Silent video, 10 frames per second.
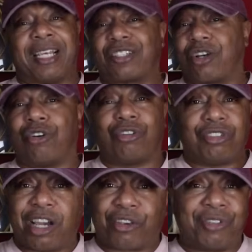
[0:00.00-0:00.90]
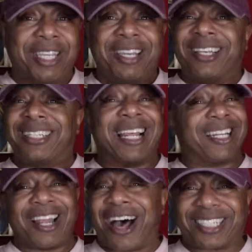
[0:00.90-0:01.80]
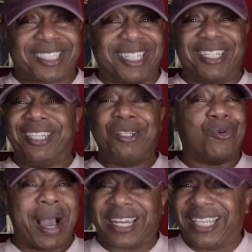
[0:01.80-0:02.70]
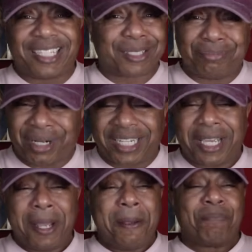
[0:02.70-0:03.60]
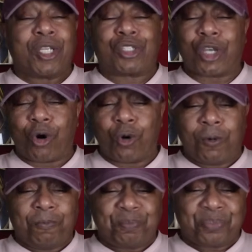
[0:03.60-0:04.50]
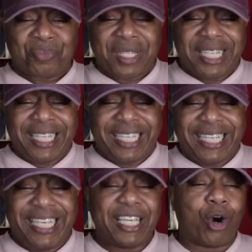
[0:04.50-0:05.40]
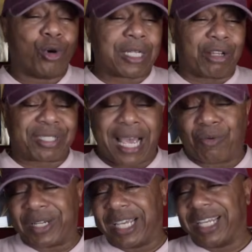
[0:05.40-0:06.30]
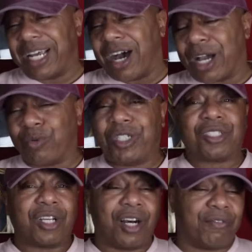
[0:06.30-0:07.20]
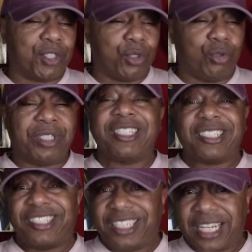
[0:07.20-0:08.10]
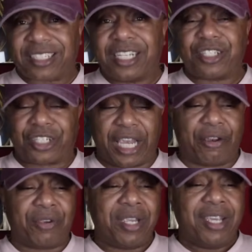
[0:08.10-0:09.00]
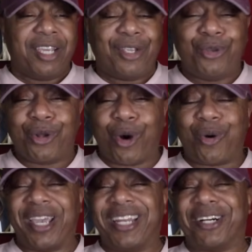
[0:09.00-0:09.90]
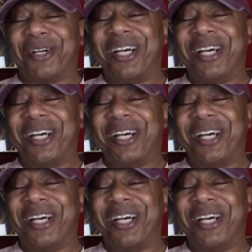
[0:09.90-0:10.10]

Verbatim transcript: that skullduggery, that larceny. He knew how to get some money. So he goes outside when they get to argue with this other dude that's just as scary, you know, and uh